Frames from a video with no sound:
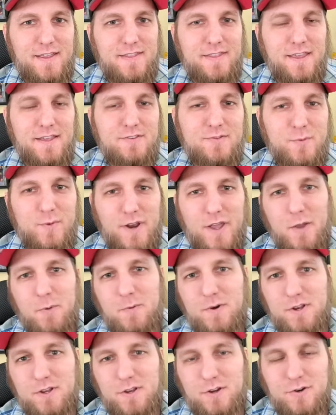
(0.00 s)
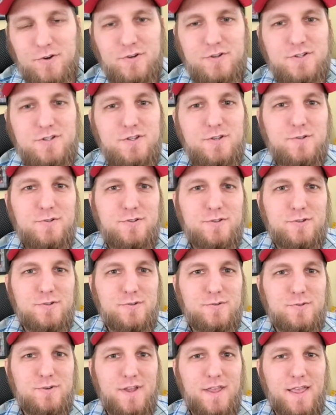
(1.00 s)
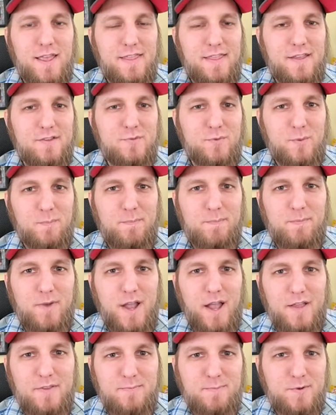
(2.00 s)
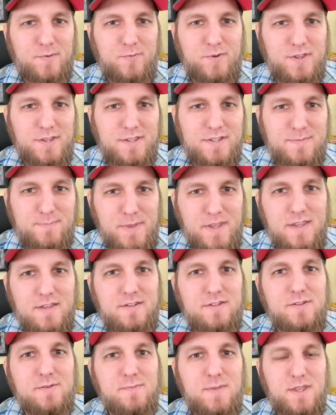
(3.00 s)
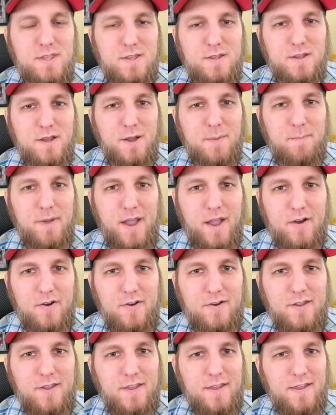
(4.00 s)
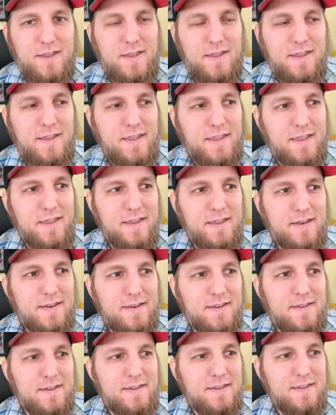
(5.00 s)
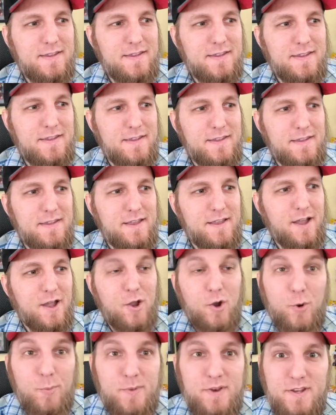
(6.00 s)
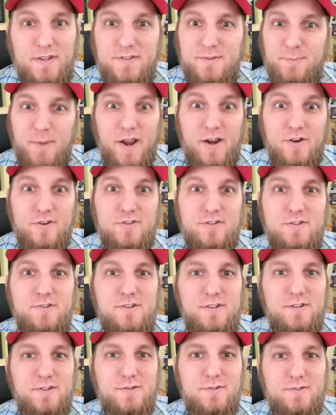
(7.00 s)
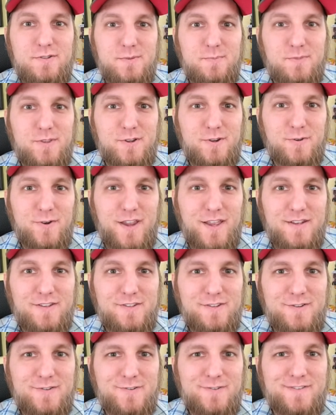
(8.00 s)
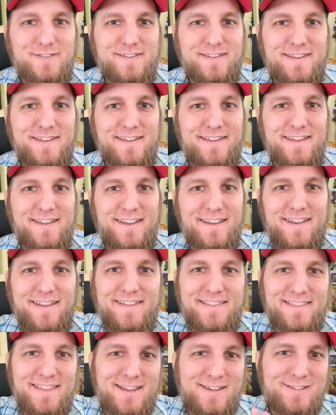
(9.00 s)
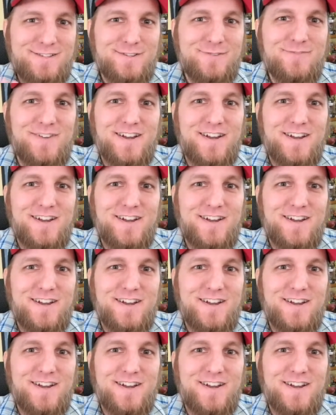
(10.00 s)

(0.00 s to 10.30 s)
that's what I would encourage you to, and that's what God's been really speaking to me about. And I hope it inspires you to do something great too. Thanks so